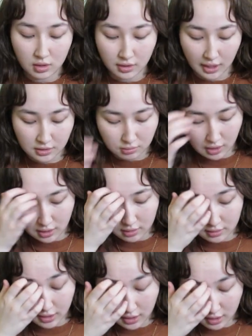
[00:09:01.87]
That's
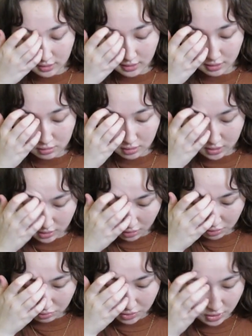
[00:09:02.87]
wild that I said
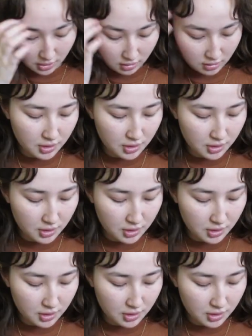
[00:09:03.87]
crustacean.